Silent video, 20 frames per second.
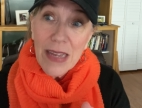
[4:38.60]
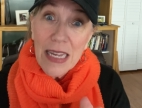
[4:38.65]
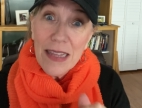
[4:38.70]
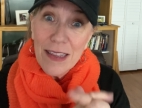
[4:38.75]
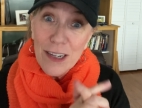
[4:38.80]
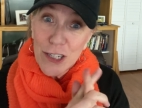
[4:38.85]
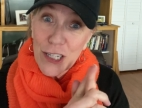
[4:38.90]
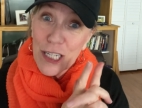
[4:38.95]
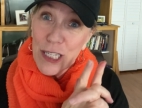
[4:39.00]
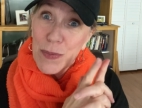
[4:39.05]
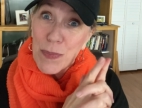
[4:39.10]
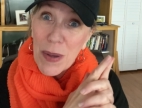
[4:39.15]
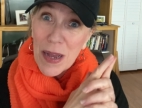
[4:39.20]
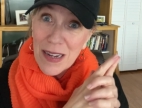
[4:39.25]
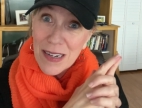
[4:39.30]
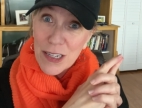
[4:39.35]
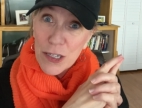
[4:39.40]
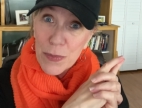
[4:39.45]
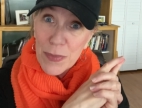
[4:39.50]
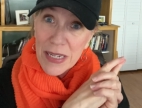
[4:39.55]
There's a spa
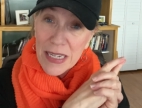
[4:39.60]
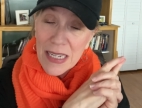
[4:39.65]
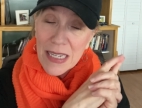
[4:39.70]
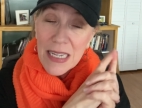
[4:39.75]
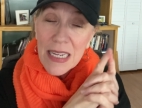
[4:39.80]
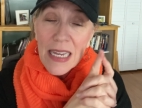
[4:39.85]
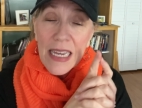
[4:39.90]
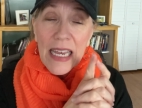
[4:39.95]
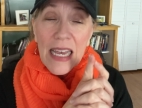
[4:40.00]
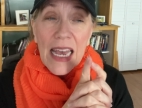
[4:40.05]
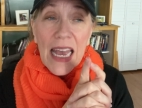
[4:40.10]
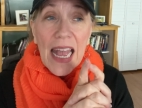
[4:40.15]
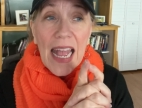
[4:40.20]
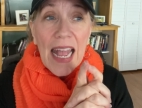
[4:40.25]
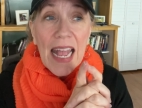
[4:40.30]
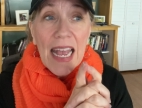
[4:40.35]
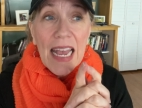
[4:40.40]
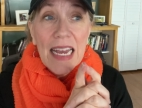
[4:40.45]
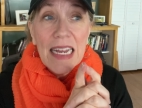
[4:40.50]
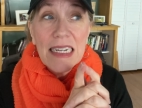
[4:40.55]
near me
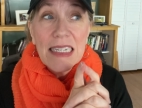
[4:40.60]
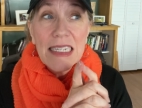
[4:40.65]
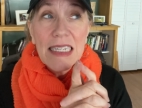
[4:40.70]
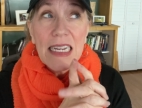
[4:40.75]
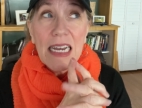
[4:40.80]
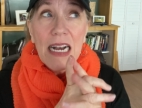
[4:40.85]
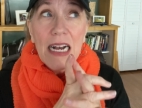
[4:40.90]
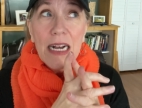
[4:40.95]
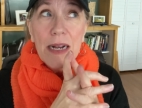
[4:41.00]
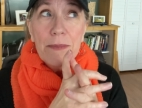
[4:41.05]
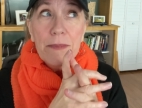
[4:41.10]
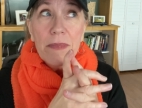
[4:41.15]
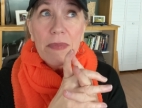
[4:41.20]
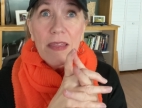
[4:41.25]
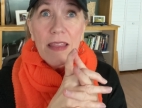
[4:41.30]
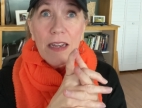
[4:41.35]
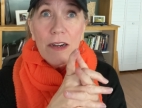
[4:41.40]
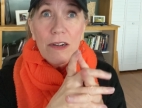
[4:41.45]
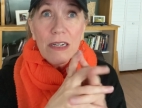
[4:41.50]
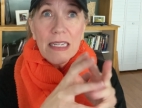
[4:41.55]
and um,
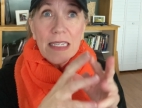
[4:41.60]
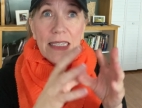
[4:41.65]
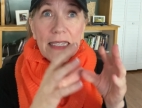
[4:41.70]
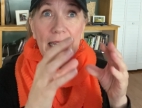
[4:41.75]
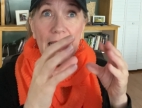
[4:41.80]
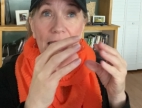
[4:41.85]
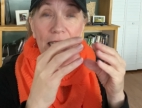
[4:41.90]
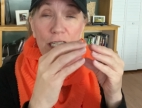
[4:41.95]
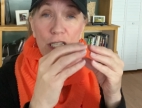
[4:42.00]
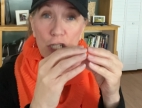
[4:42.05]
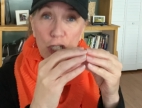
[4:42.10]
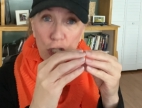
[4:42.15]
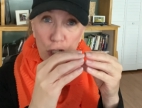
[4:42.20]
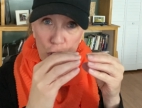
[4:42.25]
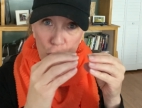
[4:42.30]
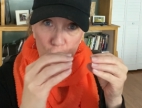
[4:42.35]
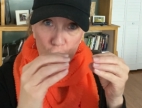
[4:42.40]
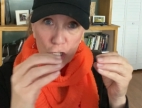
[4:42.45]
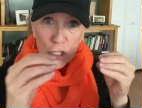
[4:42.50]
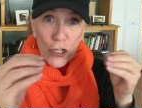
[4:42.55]
there is a
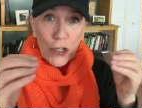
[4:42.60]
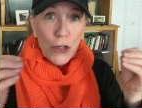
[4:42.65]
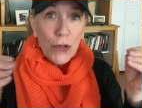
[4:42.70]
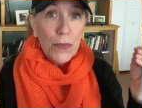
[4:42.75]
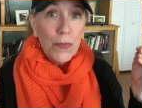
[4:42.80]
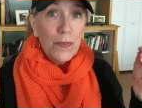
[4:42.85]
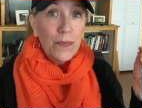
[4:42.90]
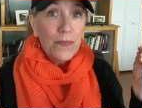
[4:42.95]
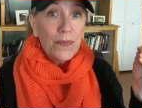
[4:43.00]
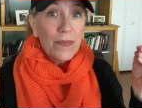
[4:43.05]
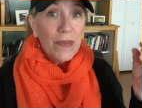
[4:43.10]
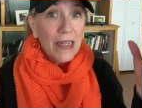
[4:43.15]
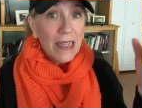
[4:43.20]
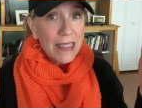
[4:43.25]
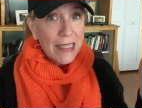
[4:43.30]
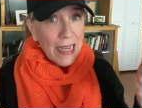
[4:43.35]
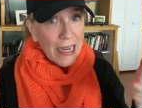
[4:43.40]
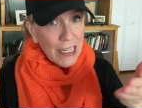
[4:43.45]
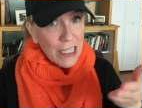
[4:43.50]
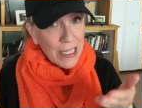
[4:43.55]
tube that
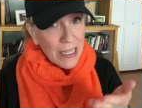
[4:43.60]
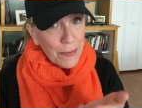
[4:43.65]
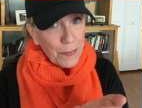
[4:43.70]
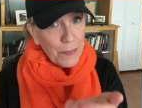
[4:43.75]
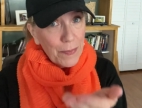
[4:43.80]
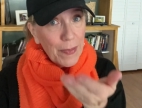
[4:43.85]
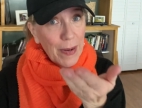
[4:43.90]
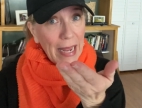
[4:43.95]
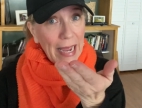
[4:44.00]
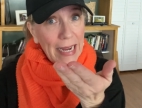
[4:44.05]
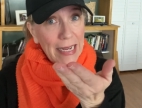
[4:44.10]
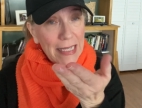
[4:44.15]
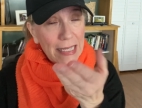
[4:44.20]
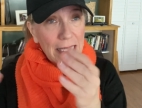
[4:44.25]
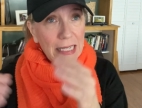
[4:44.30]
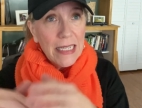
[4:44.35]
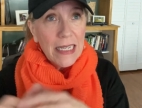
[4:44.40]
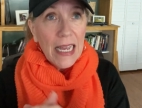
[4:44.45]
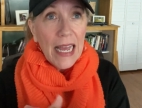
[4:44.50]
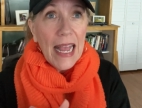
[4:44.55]
is actually
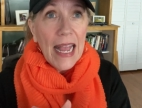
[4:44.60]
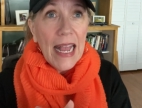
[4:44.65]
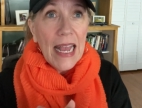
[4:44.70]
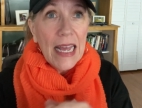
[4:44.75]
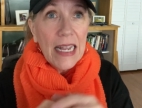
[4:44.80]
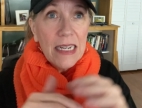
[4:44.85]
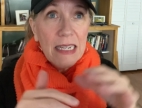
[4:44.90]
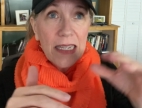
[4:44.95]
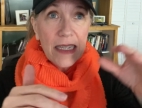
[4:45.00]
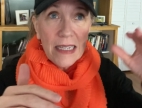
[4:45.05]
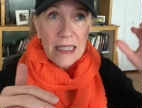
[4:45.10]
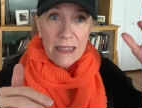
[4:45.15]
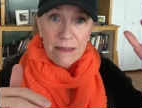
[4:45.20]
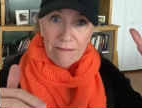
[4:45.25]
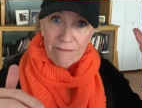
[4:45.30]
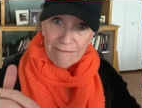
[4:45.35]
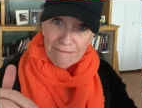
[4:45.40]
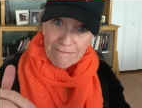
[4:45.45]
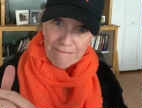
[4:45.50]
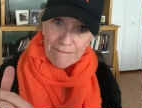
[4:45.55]
placed and
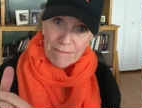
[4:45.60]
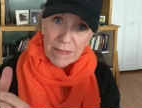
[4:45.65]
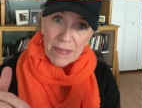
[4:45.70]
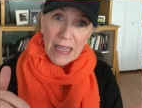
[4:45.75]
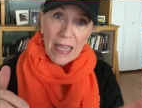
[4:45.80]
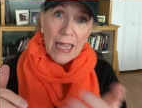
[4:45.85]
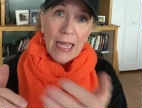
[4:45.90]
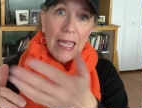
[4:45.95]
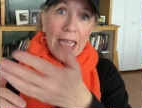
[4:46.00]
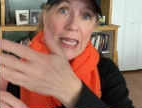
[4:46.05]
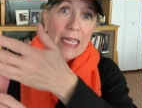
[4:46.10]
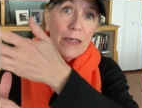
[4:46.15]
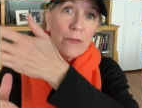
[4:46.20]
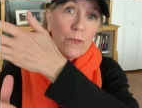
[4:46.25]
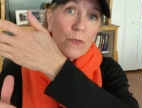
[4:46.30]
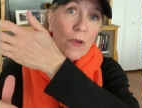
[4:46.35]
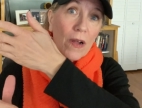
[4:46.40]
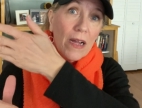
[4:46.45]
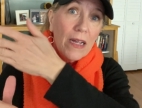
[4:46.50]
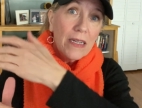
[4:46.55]
they
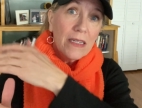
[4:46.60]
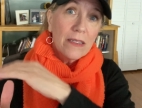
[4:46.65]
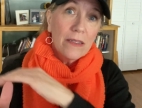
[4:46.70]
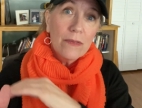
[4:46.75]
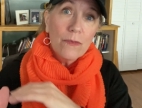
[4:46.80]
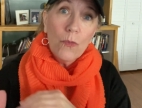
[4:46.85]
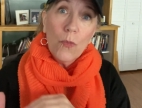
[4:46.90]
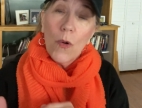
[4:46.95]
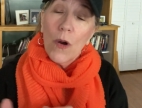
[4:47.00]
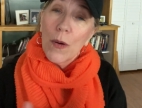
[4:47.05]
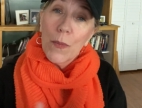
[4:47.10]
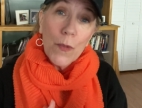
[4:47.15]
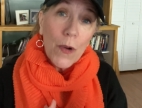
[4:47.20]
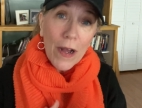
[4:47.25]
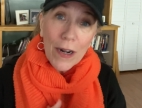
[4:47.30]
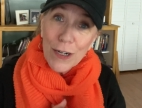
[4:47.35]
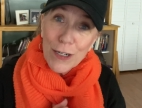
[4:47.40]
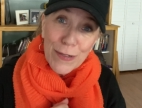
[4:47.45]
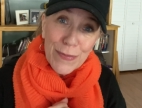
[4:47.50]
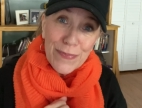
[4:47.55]
run warm
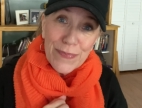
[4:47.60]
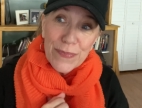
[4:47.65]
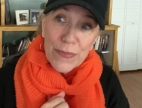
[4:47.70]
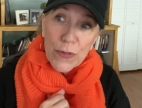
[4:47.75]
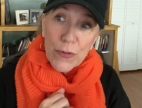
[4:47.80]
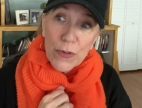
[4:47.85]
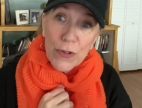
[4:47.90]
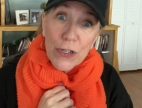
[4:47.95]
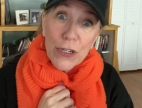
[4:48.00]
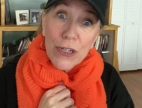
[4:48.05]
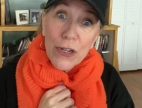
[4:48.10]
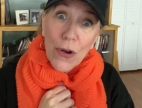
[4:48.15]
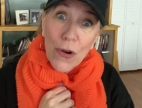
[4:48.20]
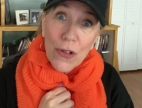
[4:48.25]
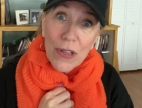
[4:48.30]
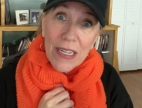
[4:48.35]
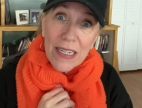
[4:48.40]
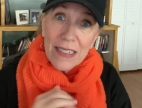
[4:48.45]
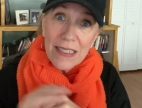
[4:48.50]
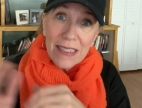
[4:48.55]
water through your
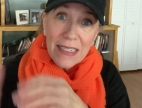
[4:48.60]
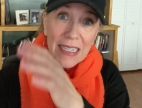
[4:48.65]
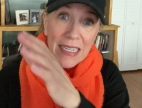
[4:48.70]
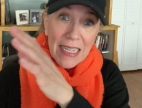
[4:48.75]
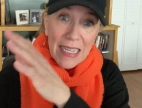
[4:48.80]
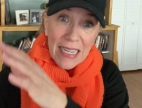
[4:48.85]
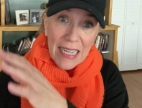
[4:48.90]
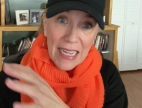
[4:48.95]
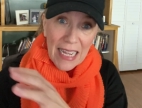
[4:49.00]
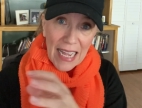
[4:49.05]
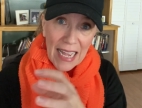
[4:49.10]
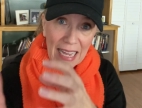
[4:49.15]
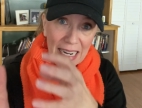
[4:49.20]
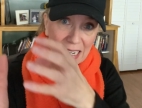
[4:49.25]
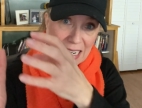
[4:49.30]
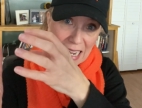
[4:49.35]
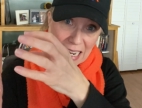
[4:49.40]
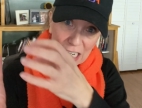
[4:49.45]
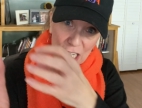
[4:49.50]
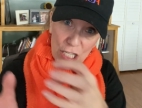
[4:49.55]
colon
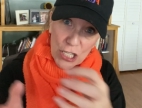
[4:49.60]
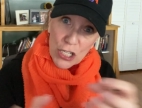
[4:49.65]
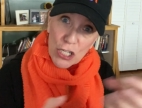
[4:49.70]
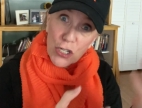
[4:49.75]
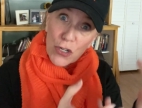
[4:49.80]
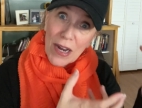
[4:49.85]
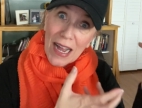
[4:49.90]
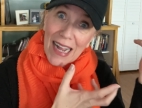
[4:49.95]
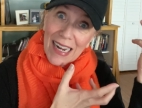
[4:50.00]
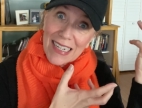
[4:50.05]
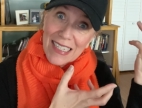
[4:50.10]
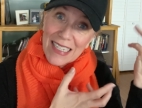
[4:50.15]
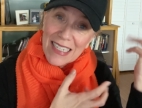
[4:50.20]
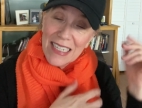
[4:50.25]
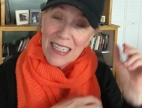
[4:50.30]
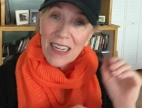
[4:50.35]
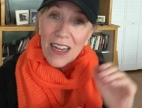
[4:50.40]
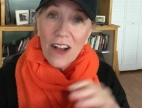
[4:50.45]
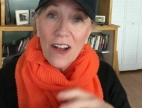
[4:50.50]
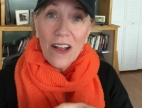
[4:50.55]
and
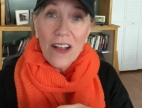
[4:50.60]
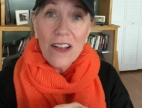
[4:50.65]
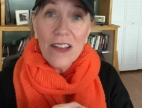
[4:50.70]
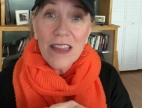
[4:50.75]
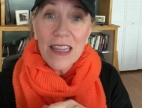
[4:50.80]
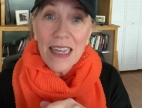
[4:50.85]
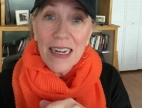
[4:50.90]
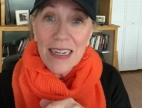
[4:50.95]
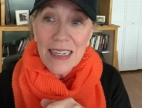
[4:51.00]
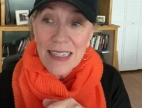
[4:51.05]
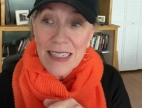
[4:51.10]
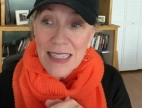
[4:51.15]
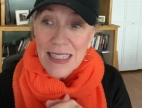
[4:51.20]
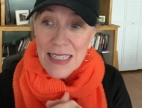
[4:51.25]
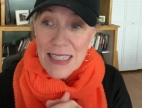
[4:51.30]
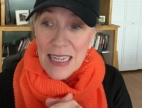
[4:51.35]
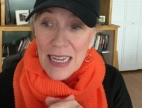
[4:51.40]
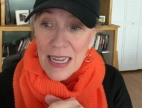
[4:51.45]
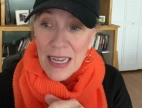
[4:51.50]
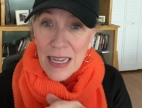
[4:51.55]
extract all that
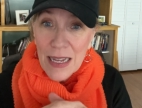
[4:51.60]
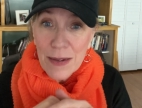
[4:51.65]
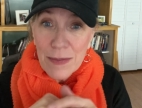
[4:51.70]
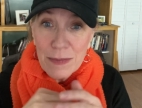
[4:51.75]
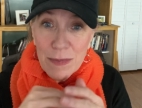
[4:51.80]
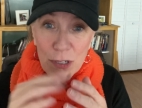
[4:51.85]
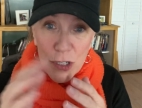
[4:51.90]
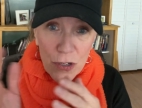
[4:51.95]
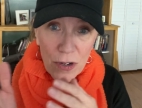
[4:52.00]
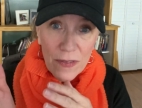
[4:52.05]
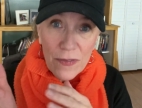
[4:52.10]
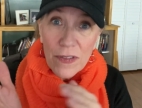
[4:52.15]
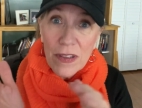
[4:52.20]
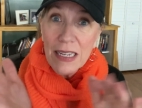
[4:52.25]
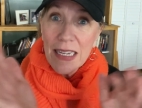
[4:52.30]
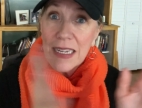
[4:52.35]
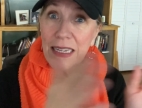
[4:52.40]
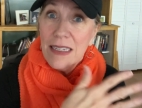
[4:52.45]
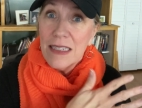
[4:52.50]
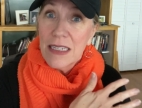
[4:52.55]
is um,
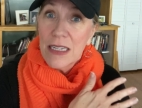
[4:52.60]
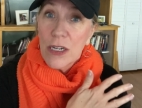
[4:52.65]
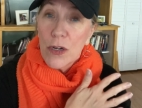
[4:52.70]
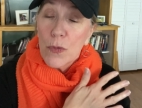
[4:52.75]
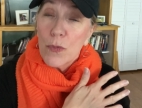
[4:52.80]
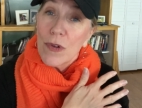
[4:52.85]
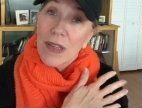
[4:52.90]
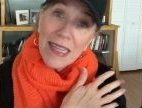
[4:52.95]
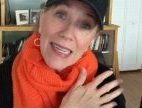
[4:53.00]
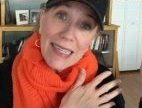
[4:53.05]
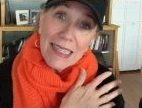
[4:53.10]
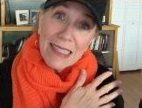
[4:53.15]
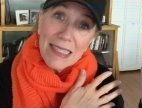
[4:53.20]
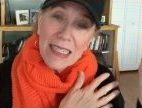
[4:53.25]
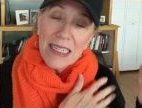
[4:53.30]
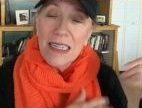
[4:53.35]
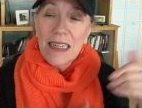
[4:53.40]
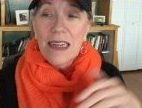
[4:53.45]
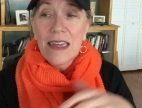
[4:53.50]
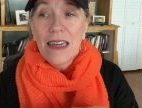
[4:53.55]
joyfully
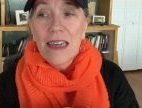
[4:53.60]
released